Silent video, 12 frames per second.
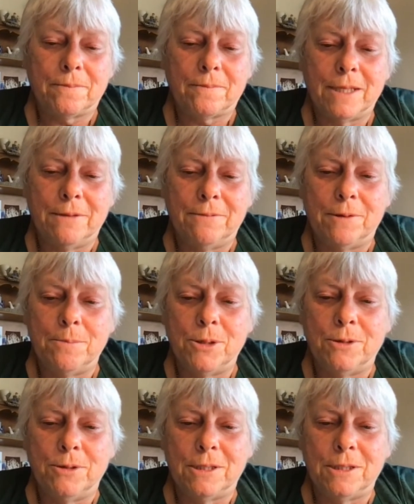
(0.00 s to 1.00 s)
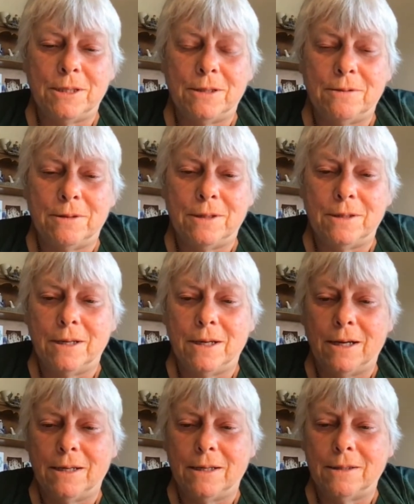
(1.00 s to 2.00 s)
If the moon is in
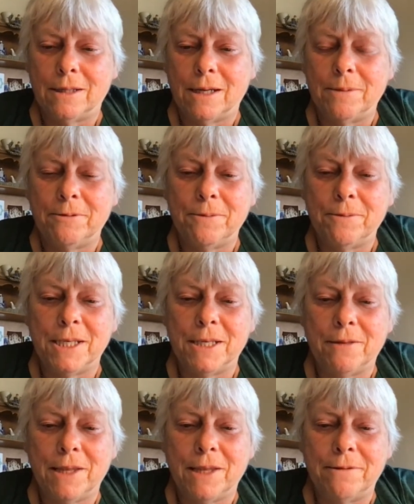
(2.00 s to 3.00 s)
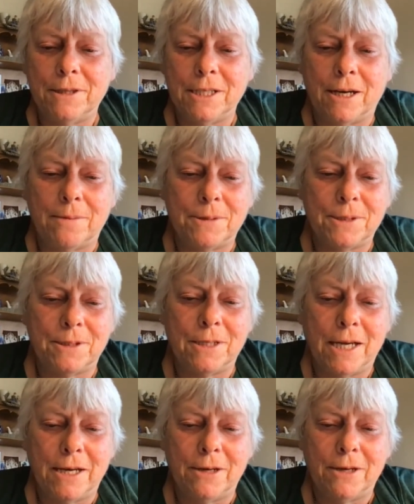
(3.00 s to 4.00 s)
uh, coming from the 11th, the
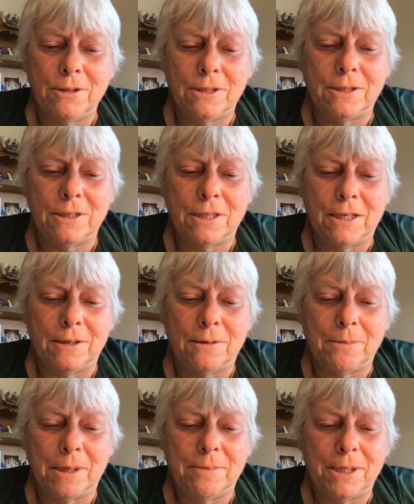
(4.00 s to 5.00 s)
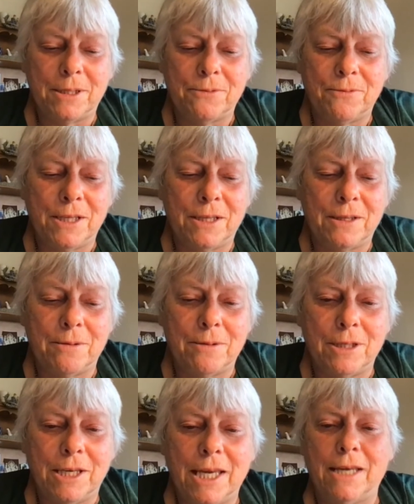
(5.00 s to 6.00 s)
opposite house, uh, there may be this feeling that
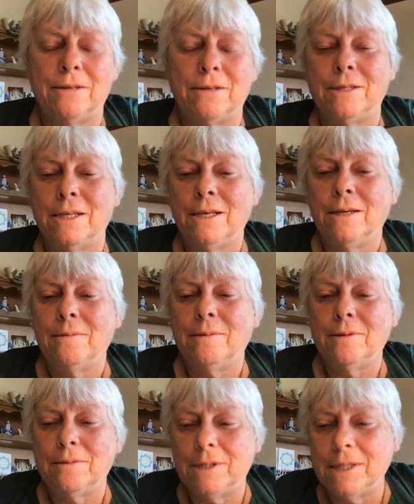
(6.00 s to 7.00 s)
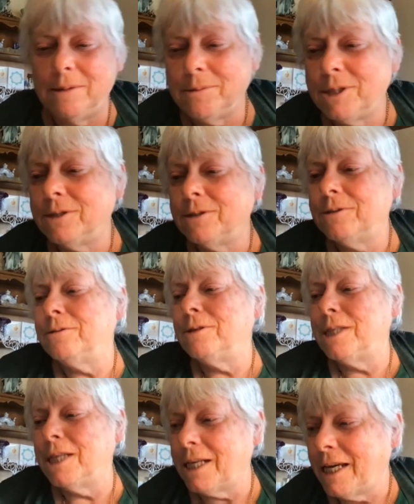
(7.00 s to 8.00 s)
you can't seem to
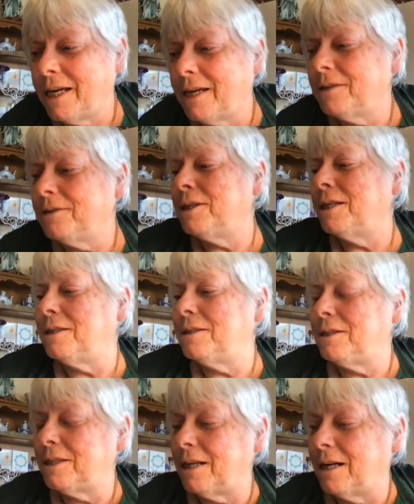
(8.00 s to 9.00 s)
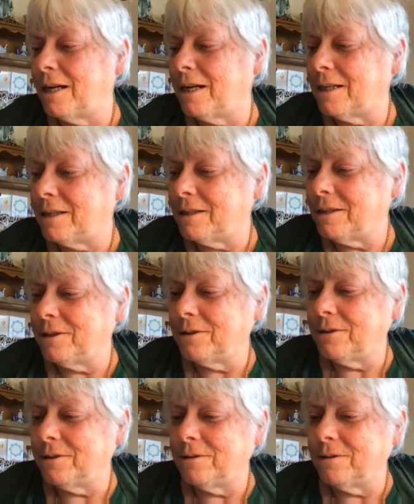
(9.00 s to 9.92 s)
get ahead, that uh, you're